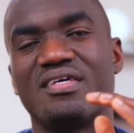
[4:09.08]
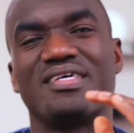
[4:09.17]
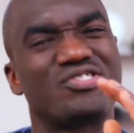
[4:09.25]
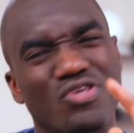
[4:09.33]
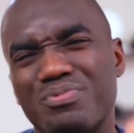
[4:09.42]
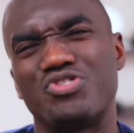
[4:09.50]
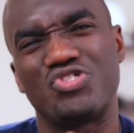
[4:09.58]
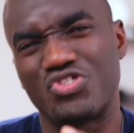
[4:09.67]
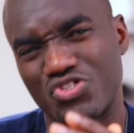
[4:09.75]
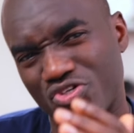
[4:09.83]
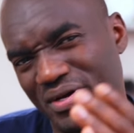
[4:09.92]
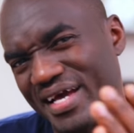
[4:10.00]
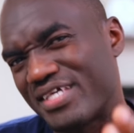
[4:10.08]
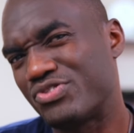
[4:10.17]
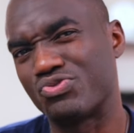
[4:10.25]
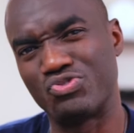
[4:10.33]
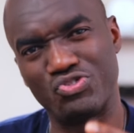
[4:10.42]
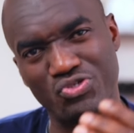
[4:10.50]
Stop trying
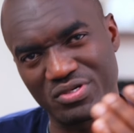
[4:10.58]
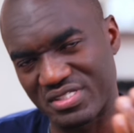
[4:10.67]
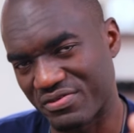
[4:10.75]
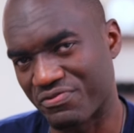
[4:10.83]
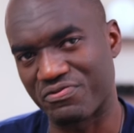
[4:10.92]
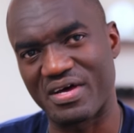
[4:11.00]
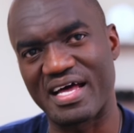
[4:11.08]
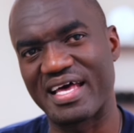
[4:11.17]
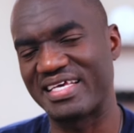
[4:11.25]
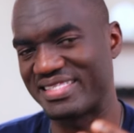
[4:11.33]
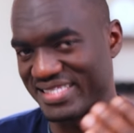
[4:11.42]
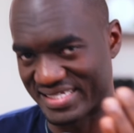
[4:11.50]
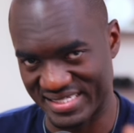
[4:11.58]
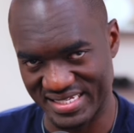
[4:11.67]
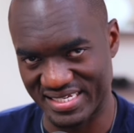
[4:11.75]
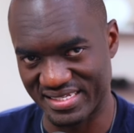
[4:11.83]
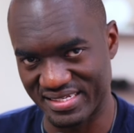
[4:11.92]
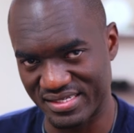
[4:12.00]
to justify the
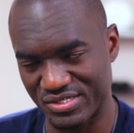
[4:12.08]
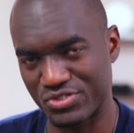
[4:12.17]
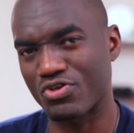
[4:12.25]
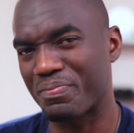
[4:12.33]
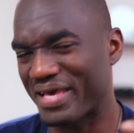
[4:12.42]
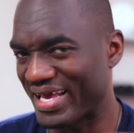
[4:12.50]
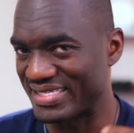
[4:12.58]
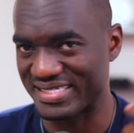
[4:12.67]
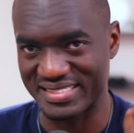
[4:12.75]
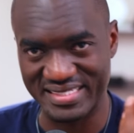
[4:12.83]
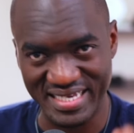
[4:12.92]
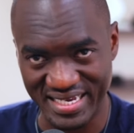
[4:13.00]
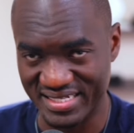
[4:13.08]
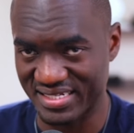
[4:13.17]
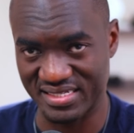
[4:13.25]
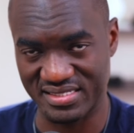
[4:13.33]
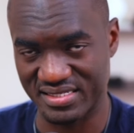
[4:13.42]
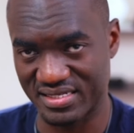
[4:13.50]
sin. Stop entertaining
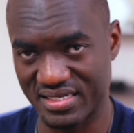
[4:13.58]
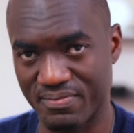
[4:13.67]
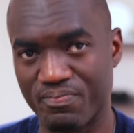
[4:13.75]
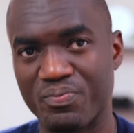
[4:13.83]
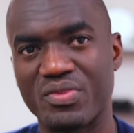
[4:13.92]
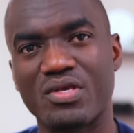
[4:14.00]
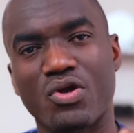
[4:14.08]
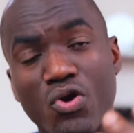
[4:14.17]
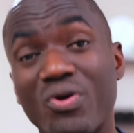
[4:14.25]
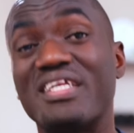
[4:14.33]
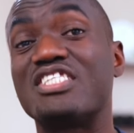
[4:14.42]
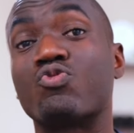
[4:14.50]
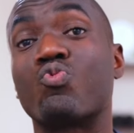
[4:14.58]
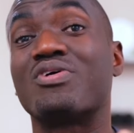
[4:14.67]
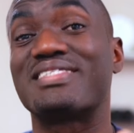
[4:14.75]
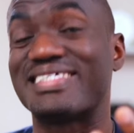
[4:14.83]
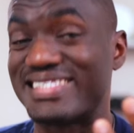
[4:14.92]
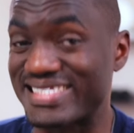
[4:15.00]
it. Call it
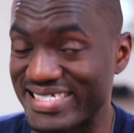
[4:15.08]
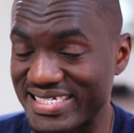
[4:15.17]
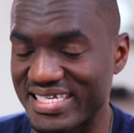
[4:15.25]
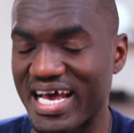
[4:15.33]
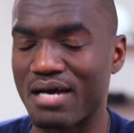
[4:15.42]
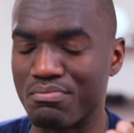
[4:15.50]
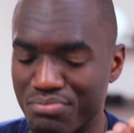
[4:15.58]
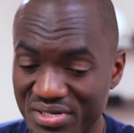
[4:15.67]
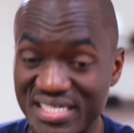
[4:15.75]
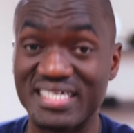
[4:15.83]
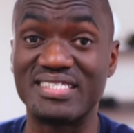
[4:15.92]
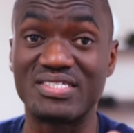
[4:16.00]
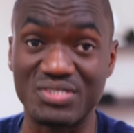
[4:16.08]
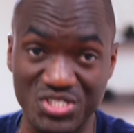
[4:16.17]
what it is and bring it to